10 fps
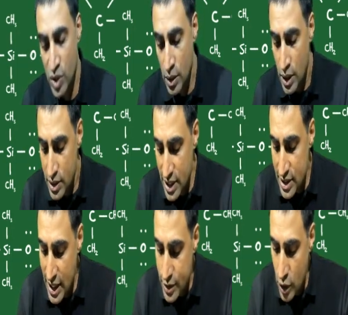This
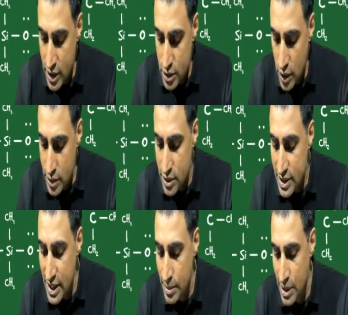electron is not
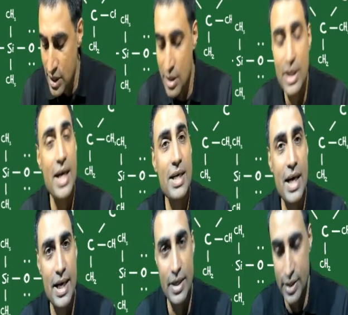stable at
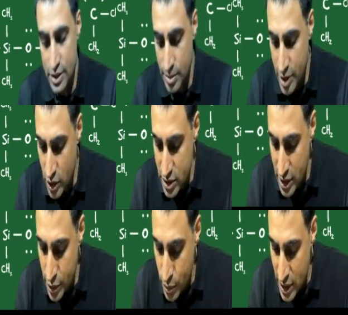higher energy because the
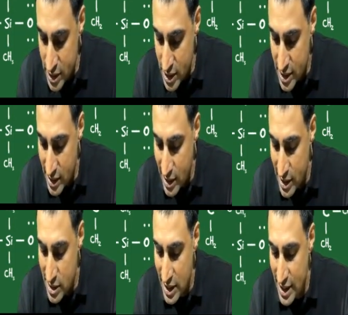nucleus is
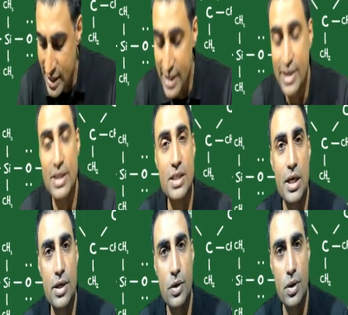continuously attracting this
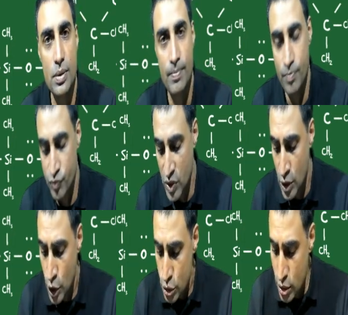electron.
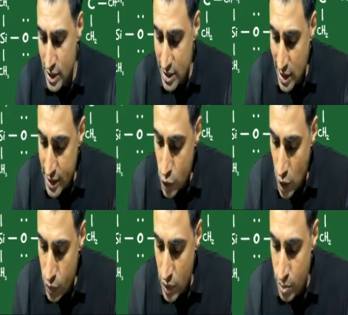So this
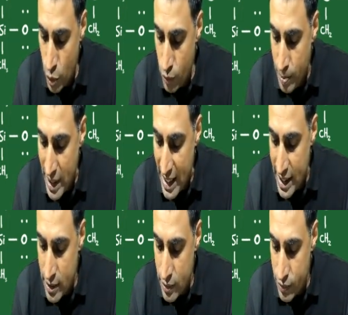electron will move
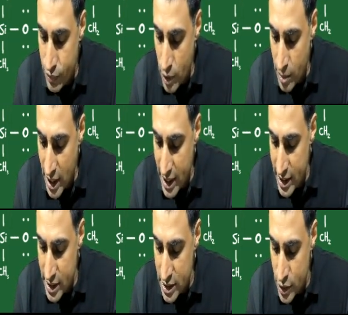back from high
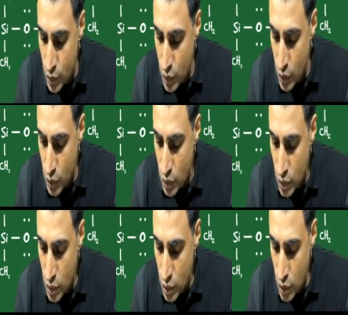energy to
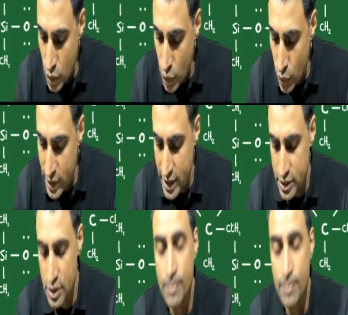low energy.